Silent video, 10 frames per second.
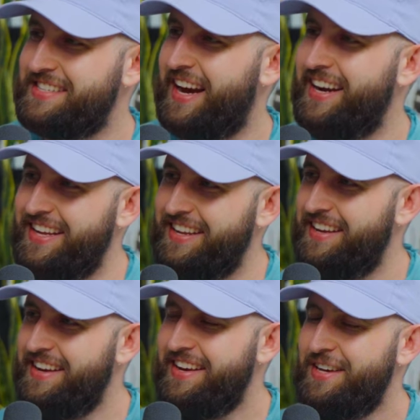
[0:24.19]
excited
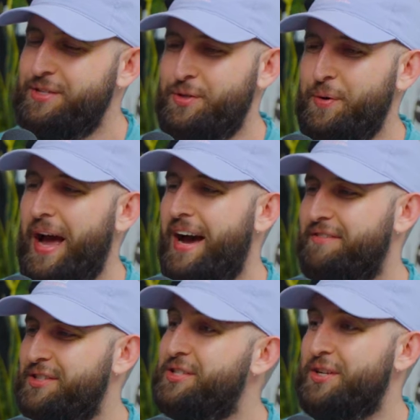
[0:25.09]
to
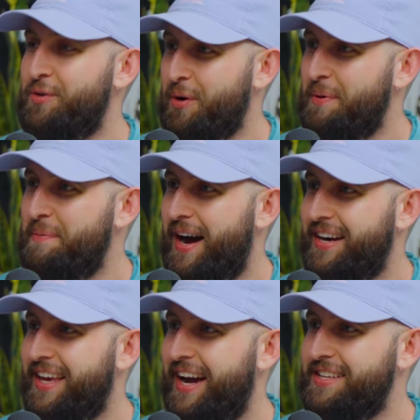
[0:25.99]
have just a normal
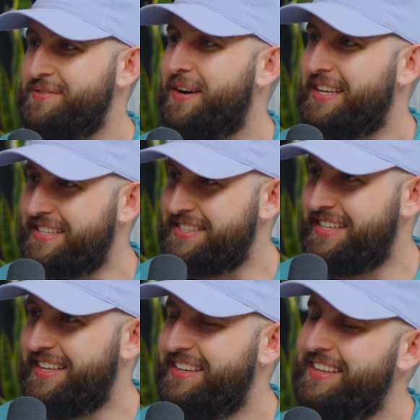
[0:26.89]
podcast where I get to
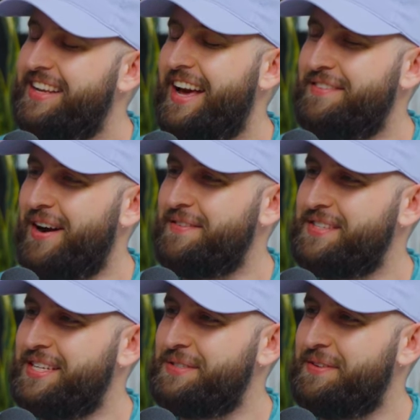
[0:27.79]
sit and have
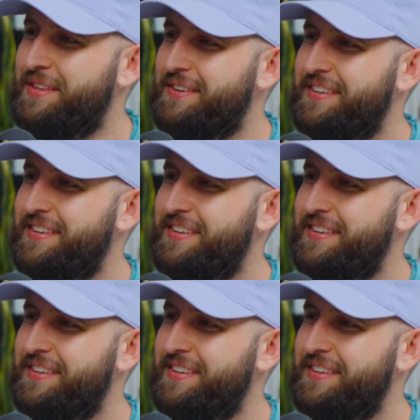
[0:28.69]
conversation with